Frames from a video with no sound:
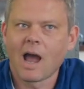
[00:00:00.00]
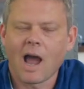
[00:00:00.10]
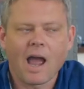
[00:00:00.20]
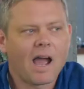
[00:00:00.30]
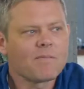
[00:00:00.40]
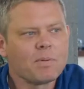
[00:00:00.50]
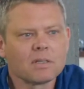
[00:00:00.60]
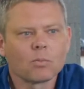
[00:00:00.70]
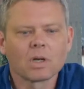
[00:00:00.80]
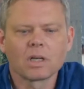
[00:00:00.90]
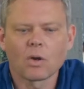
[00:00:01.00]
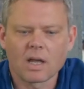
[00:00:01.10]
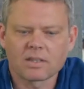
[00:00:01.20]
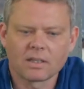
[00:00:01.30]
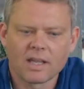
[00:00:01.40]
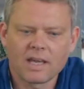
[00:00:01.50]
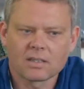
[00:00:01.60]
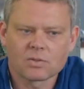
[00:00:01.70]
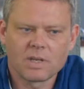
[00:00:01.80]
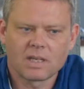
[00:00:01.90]
I, have been. We're going to go out to the lake
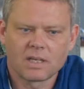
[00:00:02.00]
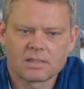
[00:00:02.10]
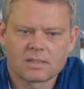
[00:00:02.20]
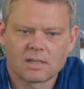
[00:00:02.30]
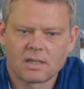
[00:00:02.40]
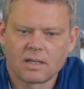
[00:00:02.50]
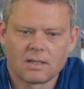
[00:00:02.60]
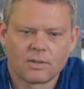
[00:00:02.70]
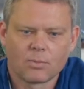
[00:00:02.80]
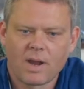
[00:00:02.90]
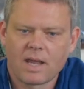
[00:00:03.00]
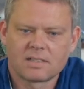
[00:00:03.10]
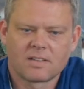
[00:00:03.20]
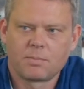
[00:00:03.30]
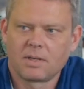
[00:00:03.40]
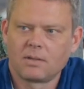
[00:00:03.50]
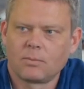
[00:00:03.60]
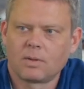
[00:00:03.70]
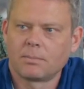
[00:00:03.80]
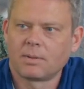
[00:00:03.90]
this weekend. It's uh, the rains have been
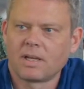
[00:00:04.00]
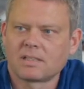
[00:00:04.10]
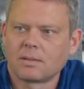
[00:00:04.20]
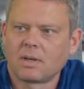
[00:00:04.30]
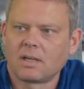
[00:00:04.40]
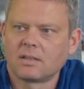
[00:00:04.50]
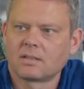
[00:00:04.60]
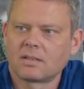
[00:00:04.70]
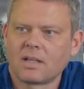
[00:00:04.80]
what a blessing, man. The, the